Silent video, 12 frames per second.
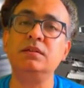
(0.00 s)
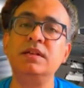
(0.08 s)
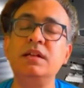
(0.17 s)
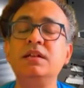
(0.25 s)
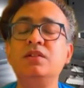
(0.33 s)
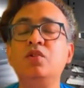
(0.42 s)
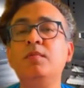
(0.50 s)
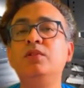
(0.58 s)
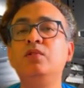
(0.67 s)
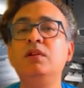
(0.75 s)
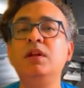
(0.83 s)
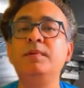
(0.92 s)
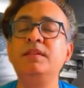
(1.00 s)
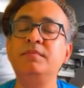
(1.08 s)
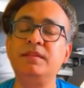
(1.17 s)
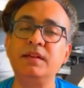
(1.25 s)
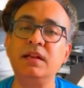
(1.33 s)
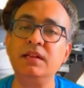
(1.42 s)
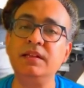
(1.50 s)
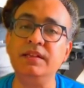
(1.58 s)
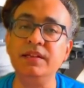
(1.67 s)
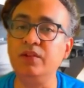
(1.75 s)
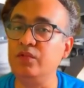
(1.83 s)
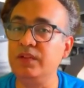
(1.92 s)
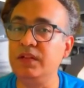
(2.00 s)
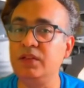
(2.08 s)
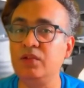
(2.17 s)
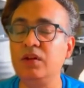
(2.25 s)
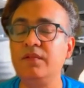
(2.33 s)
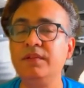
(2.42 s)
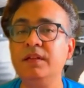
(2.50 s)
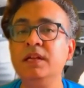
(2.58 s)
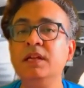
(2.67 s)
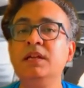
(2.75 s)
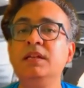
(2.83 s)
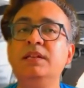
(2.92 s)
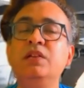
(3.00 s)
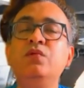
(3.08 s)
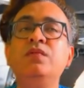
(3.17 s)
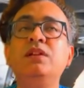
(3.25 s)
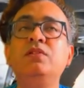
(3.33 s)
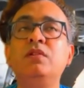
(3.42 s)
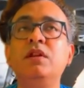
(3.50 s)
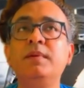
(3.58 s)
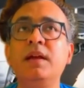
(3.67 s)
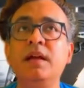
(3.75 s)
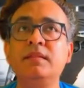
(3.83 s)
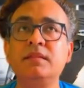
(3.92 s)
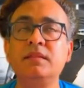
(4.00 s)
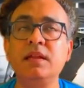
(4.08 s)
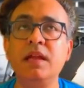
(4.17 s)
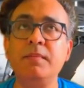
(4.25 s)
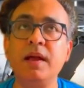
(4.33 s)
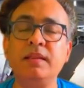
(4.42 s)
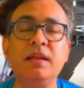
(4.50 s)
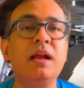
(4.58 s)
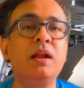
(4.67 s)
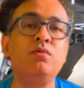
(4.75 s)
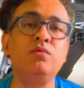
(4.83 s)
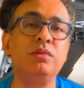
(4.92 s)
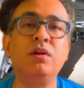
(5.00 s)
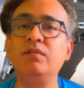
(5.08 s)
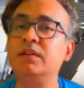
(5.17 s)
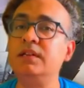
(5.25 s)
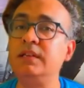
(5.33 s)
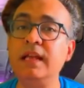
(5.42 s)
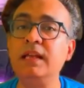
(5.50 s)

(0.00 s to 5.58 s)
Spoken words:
generation of lithography is basically EUV lithography. EUV lithography has came, I think, around 2010